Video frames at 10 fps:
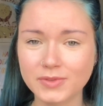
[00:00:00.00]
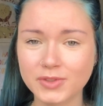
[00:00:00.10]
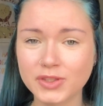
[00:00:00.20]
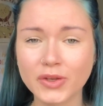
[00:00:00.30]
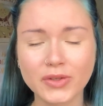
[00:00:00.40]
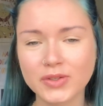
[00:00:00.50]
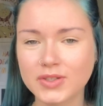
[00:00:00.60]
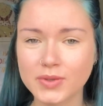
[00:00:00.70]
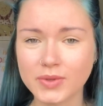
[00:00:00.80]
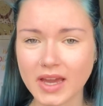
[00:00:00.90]
so you
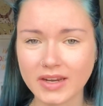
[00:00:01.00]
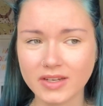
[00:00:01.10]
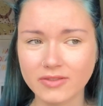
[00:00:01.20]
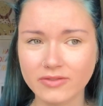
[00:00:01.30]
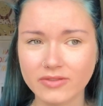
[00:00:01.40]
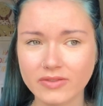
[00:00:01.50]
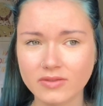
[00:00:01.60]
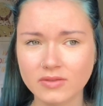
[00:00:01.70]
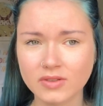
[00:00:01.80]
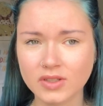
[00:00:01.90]
do kind of,
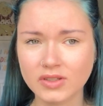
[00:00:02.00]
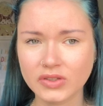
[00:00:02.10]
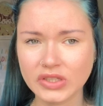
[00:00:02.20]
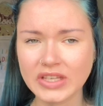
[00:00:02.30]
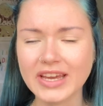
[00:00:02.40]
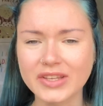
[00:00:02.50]
yeah,